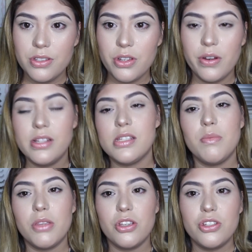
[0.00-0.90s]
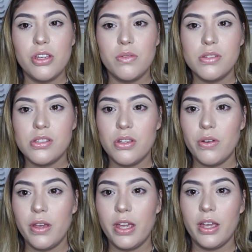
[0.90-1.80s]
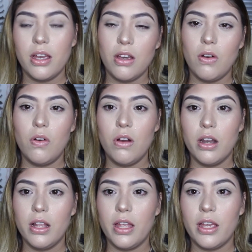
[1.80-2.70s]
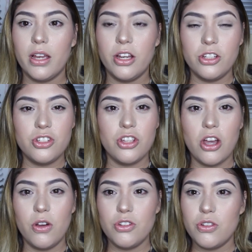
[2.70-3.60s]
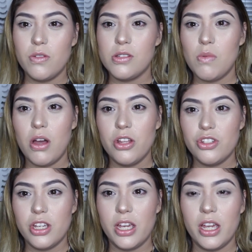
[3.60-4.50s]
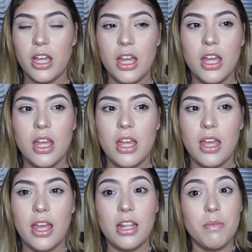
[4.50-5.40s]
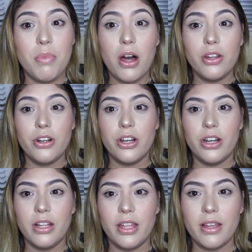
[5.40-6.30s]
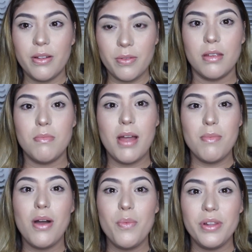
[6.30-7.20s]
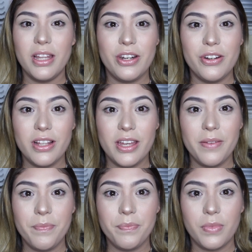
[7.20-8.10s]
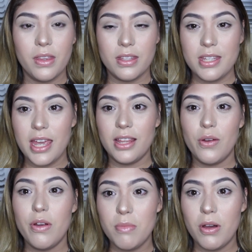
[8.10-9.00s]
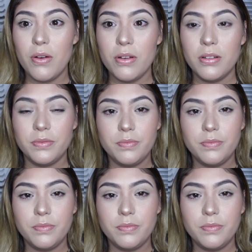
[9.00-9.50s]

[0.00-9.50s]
during something she was doing or, like, a show she was watching and it bothered her, like, my mom would literally take the remote